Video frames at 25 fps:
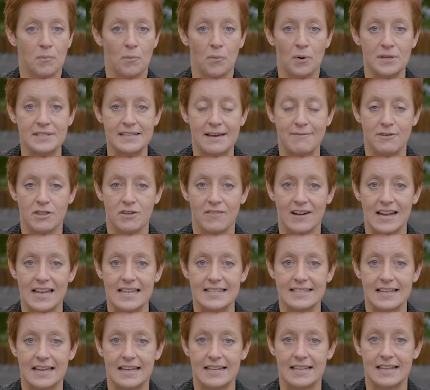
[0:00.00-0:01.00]
Whatever the
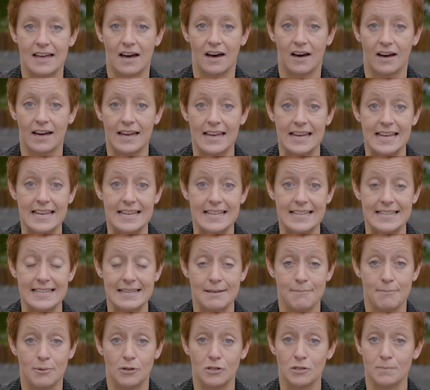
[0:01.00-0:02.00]
reason, I
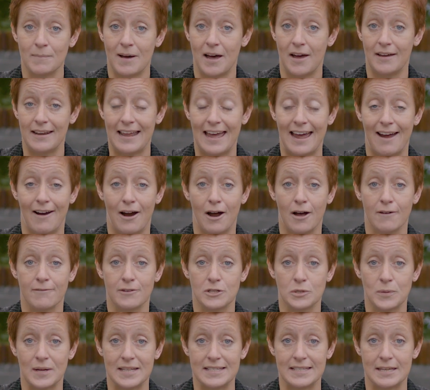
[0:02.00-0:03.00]
pulled my own hair out
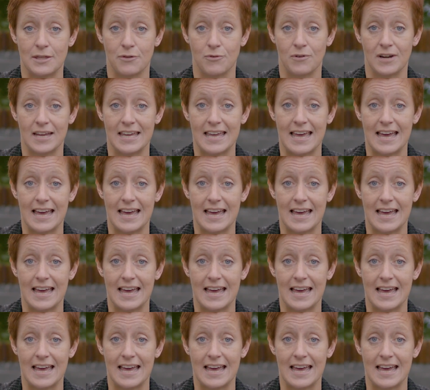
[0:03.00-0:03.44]
for 23